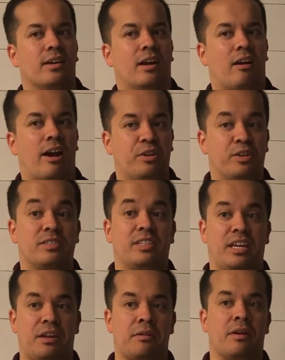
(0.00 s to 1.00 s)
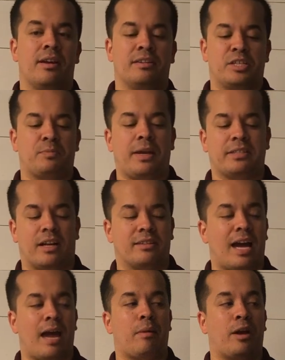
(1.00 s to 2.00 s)
All right, you can see just based on
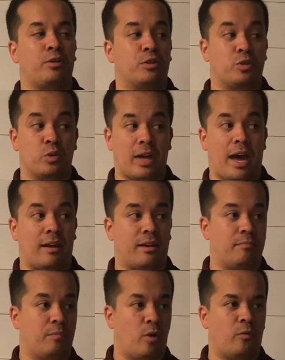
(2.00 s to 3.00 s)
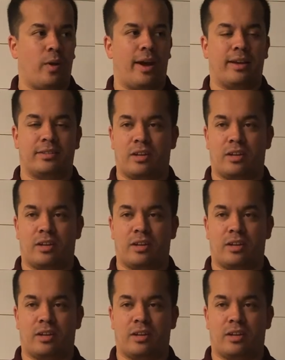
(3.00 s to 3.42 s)
time how you could do that in both ways.